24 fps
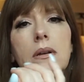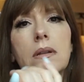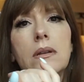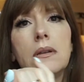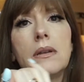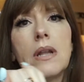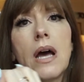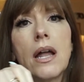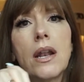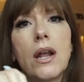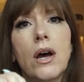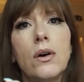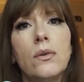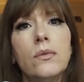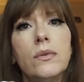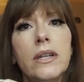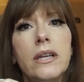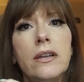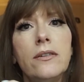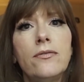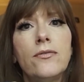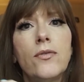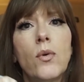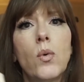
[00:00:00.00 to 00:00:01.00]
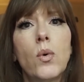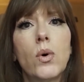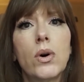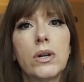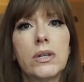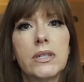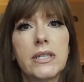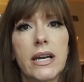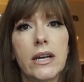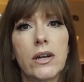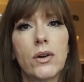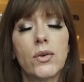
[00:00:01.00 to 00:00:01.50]
not only for
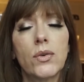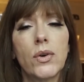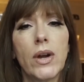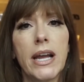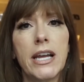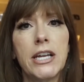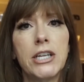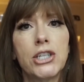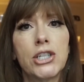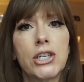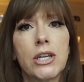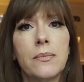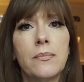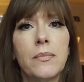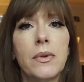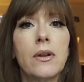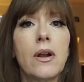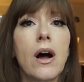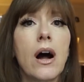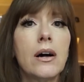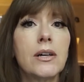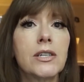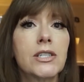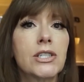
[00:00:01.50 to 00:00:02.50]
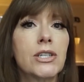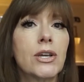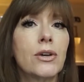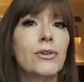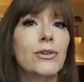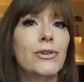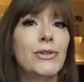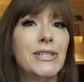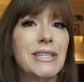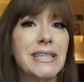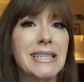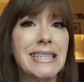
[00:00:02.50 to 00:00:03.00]
decoration, but also
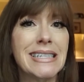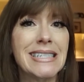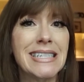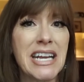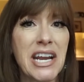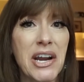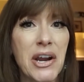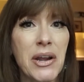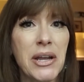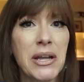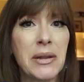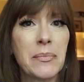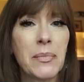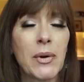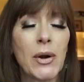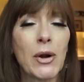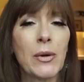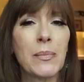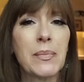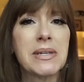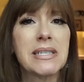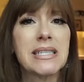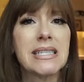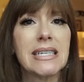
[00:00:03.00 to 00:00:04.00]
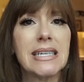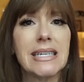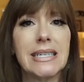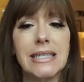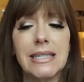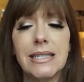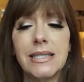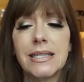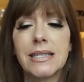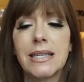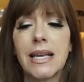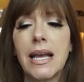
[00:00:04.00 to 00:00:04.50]
utilitarian
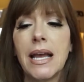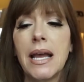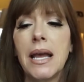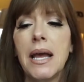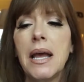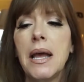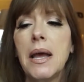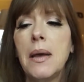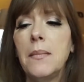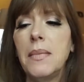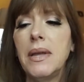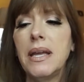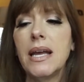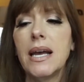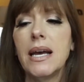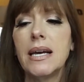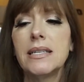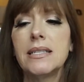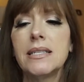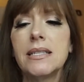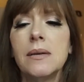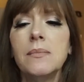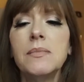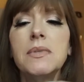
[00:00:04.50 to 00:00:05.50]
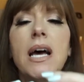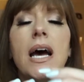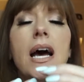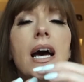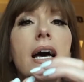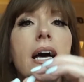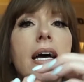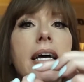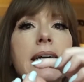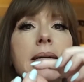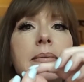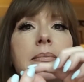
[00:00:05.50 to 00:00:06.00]
purposes, because
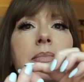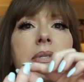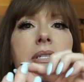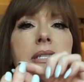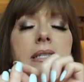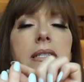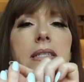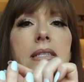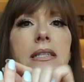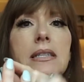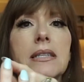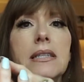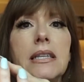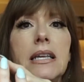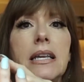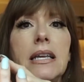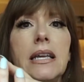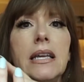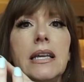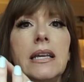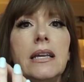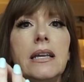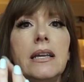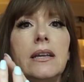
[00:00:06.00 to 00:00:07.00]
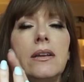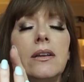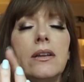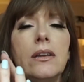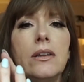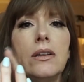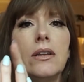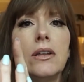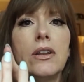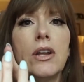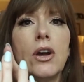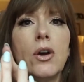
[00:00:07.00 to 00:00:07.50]
sometimes the,
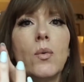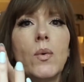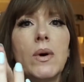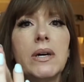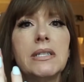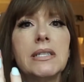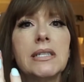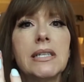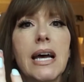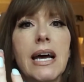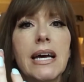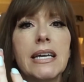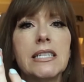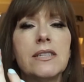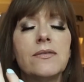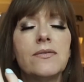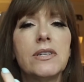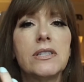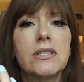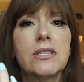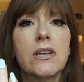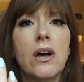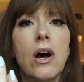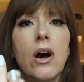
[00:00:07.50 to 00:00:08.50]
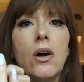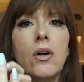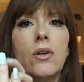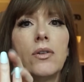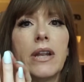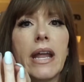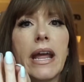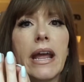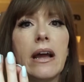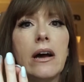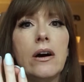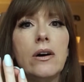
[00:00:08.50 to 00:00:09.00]
one size fits all
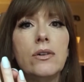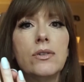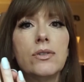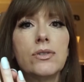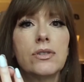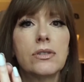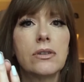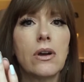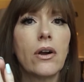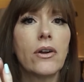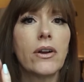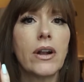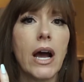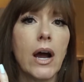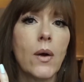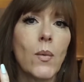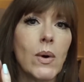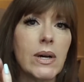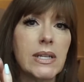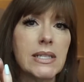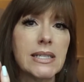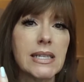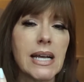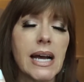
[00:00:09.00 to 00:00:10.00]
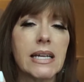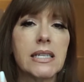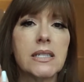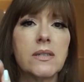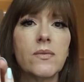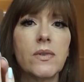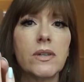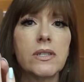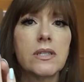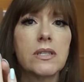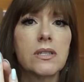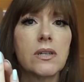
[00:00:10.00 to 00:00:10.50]
nails are not one size
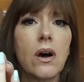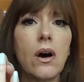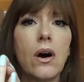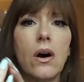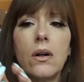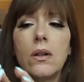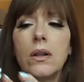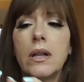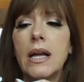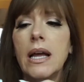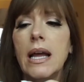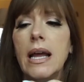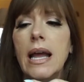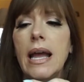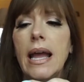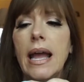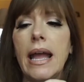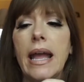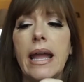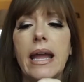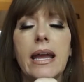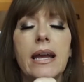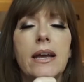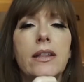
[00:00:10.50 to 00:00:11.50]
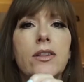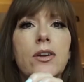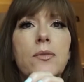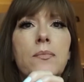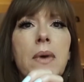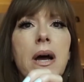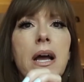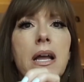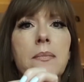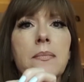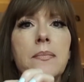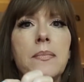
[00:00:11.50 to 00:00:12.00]
fits all. And there
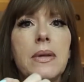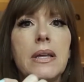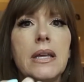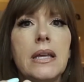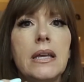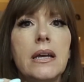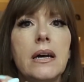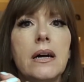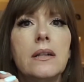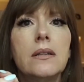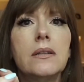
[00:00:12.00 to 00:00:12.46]
might be a